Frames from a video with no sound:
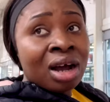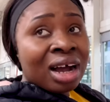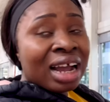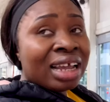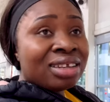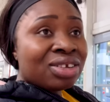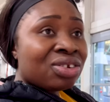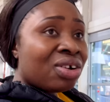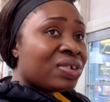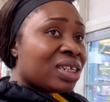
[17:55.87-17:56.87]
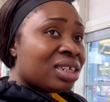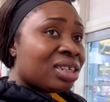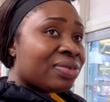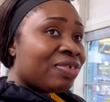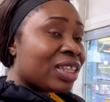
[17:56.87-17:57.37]
I did not
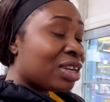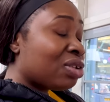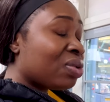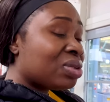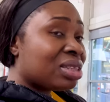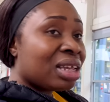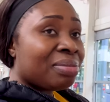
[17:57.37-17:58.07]
really, in fact, I don't know what to say.